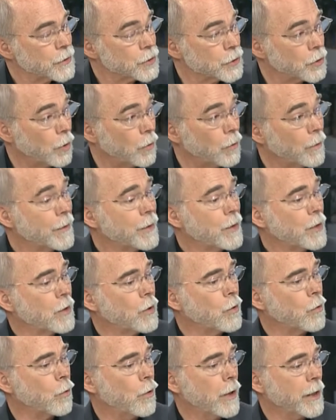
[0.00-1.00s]
So
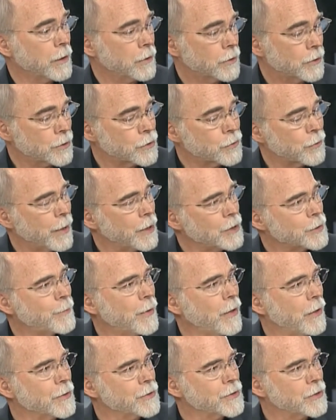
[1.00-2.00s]
what does
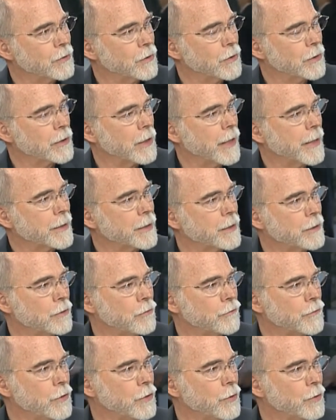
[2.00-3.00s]
transparency look like in
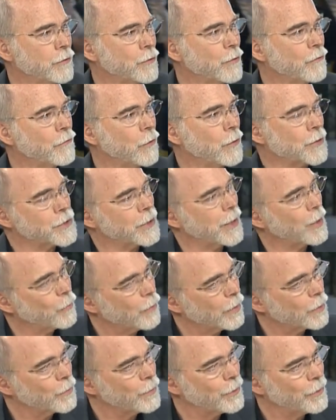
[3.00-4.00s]
the view of the folks I
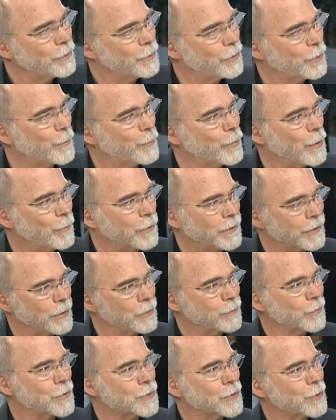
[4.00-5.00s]
work with, the public
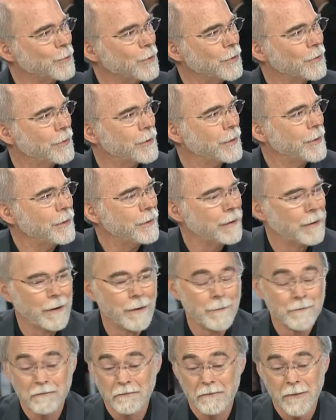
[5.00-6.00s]
interest community?
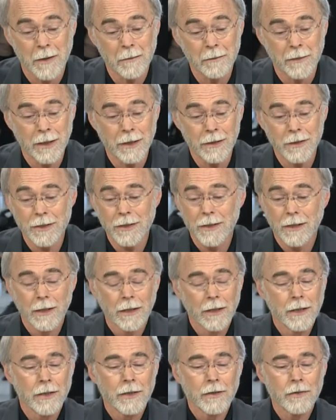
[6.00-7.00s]
It means
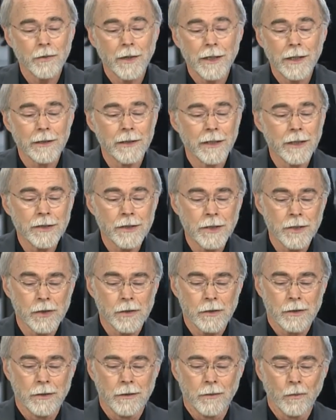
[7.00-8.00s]
treating this
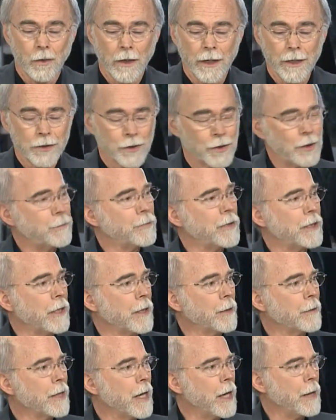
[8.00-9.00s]
as what it should be,
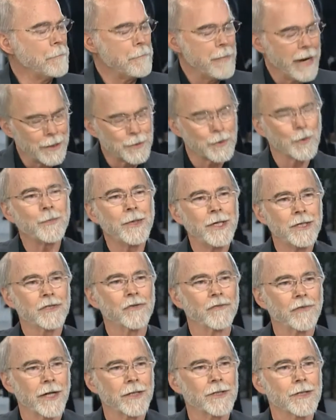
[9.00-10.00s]
a major
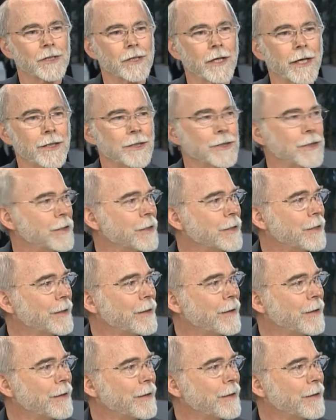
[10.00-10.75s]
piece of legislation.